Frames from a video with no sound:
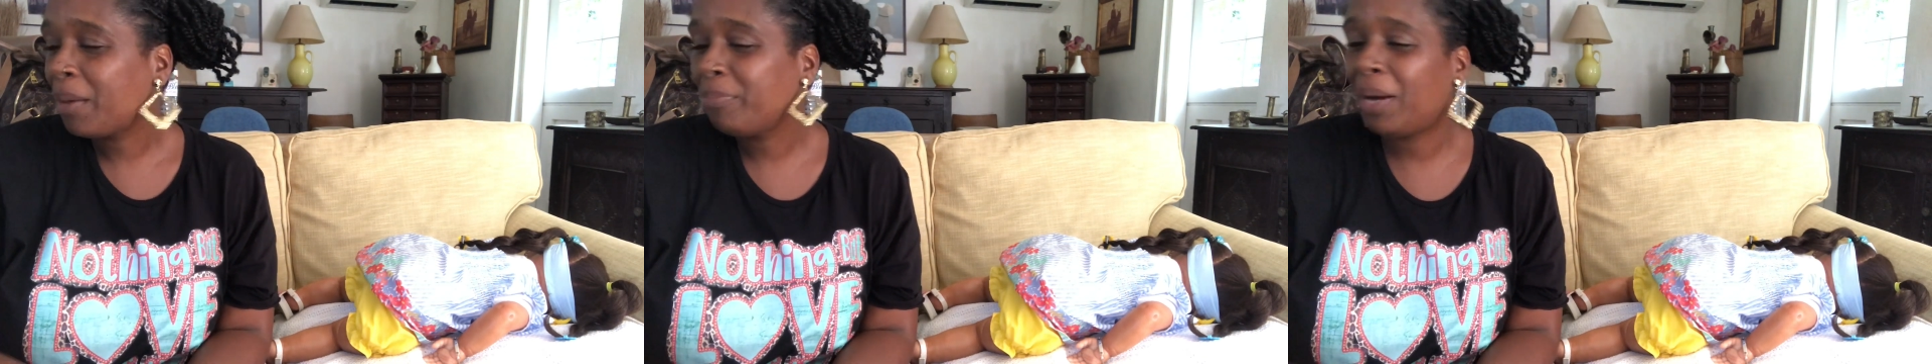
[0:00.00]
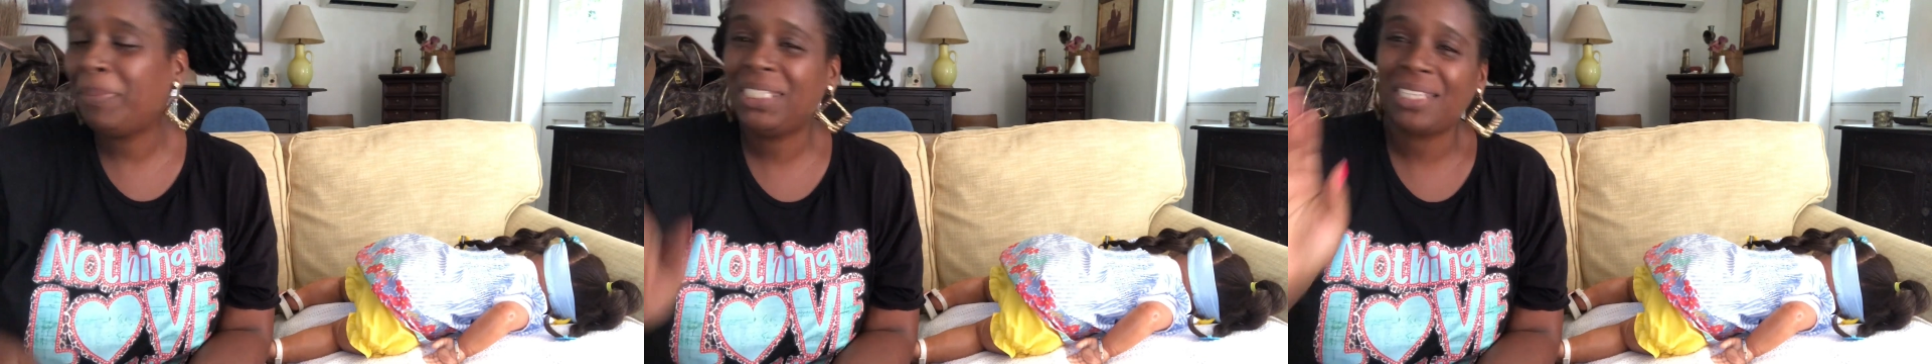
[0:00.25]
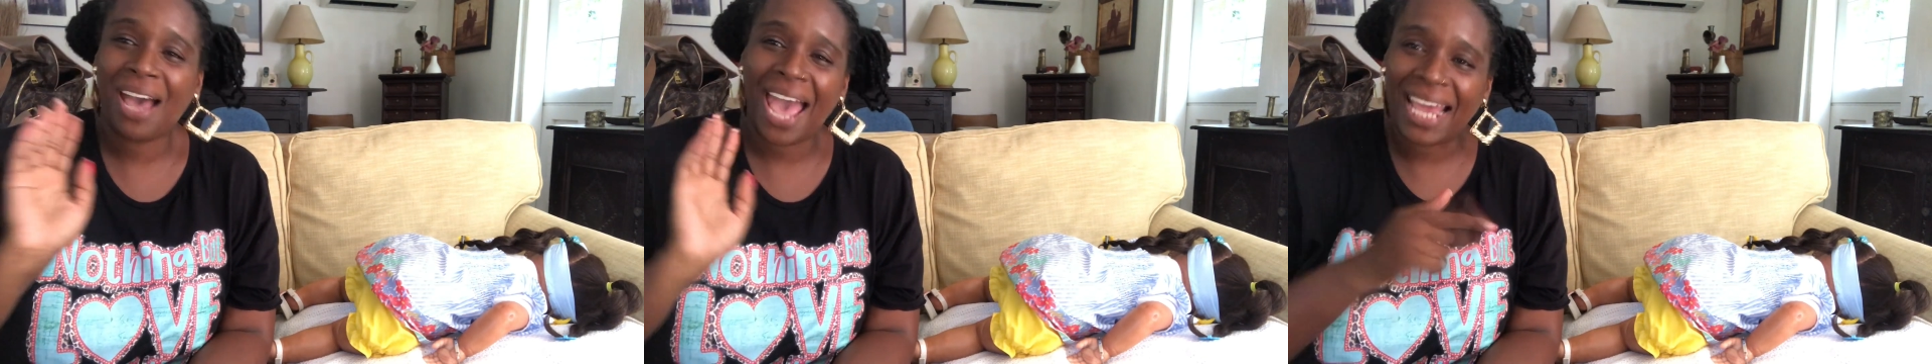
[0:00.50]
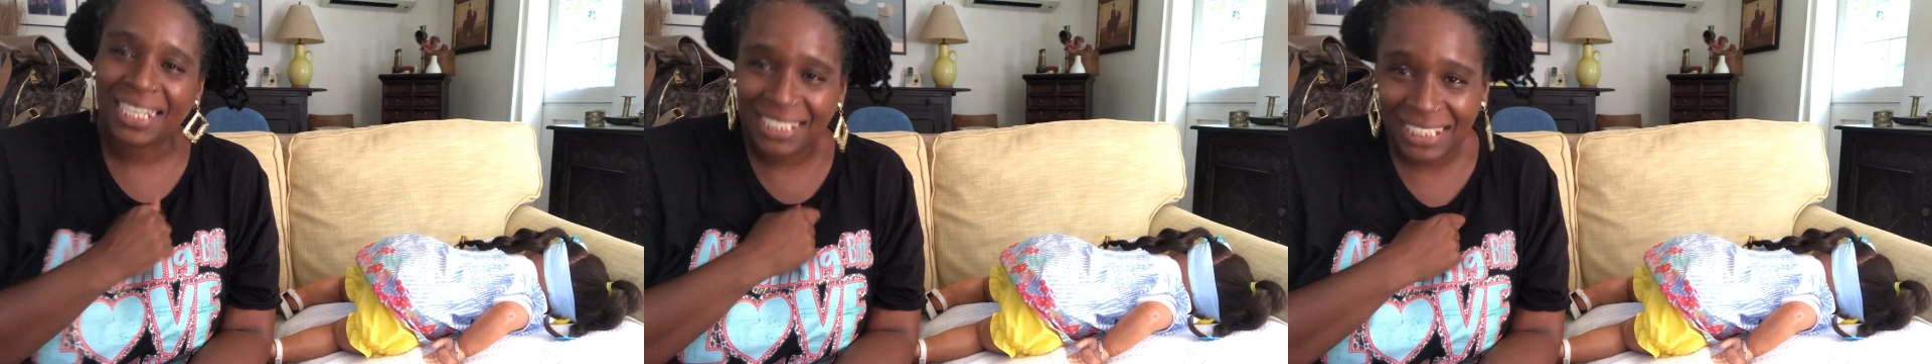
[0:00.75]
Probably start
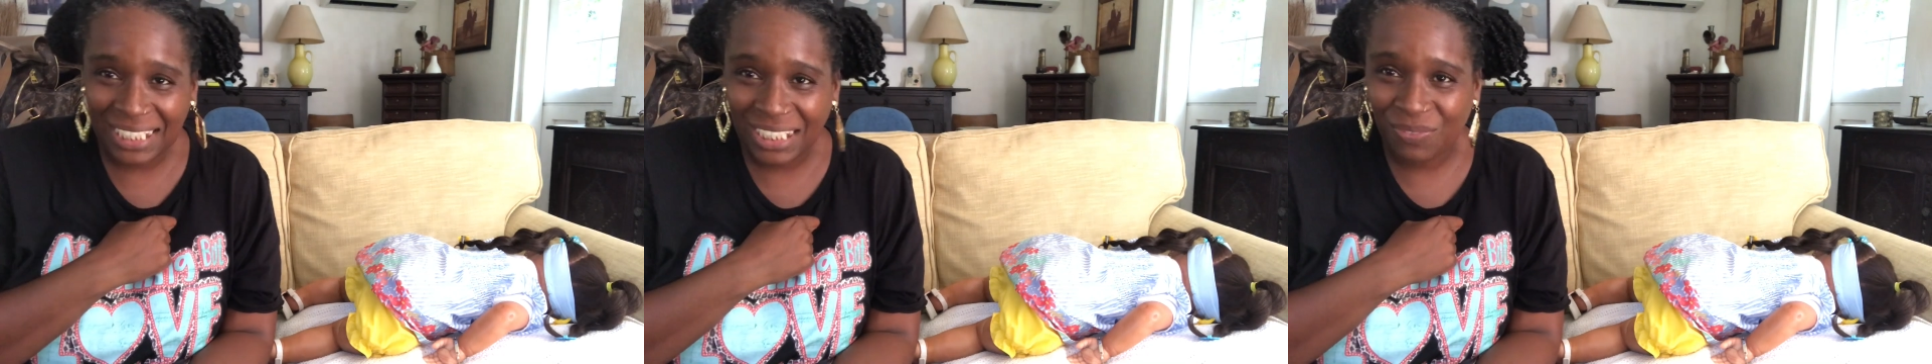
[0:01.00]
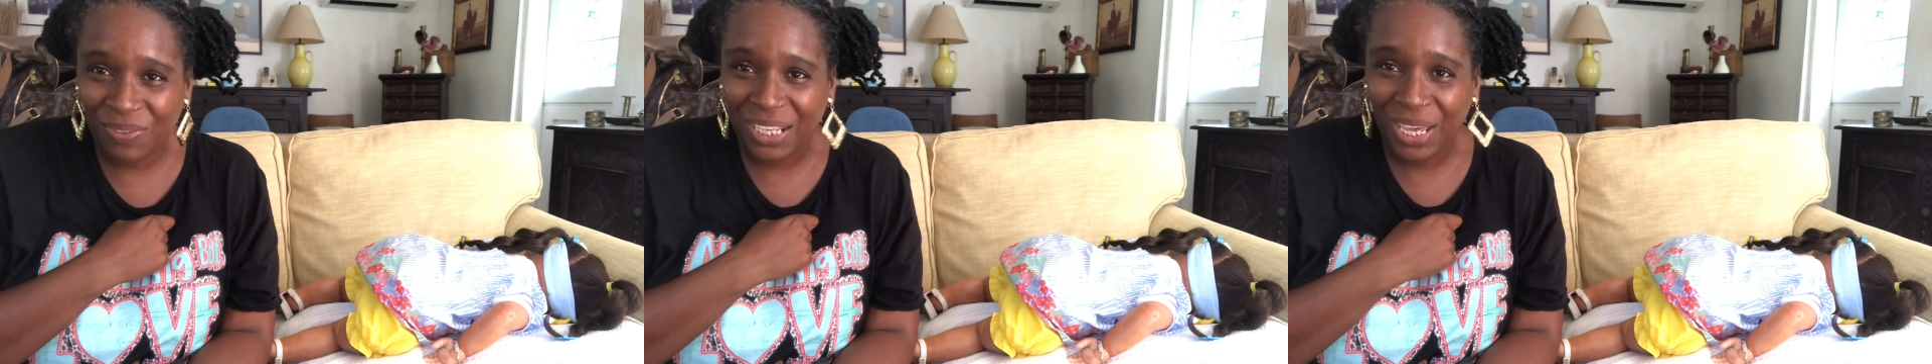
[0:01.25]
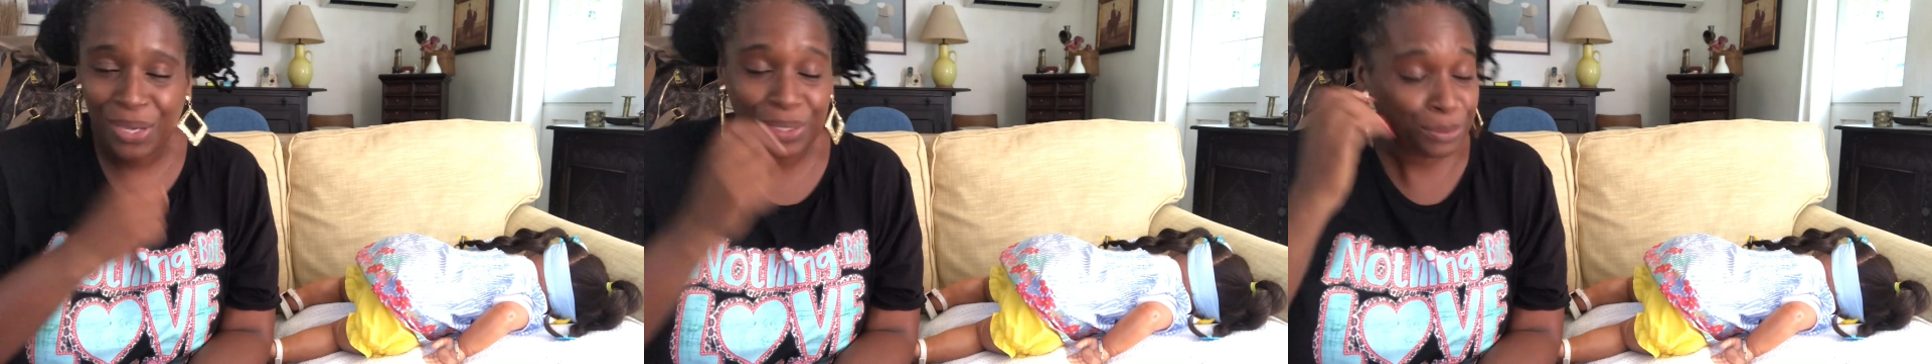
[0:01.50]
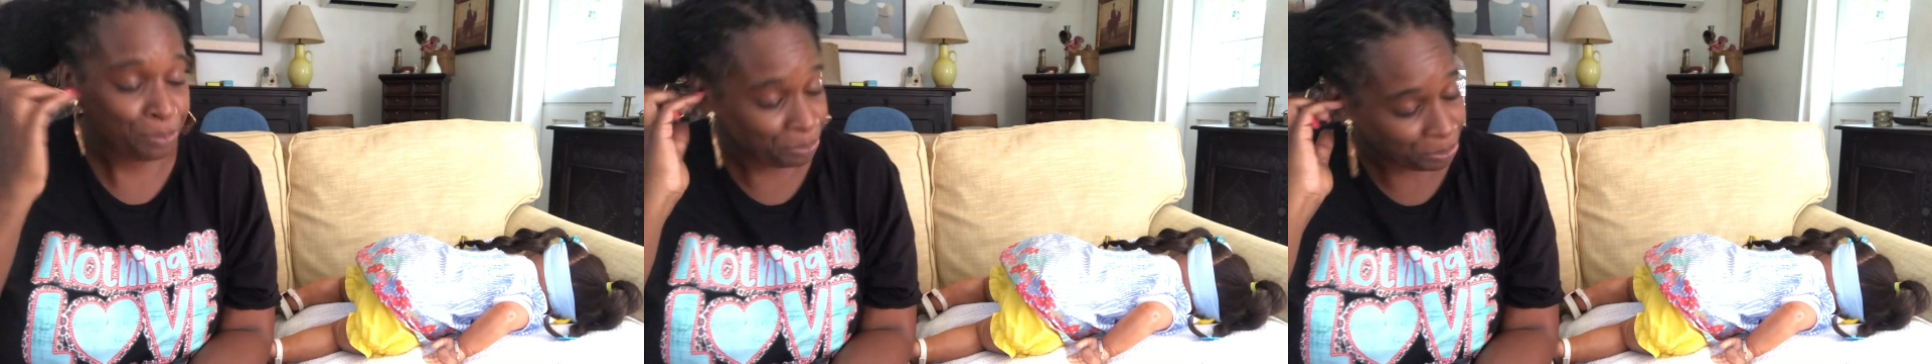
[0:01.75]
editing this video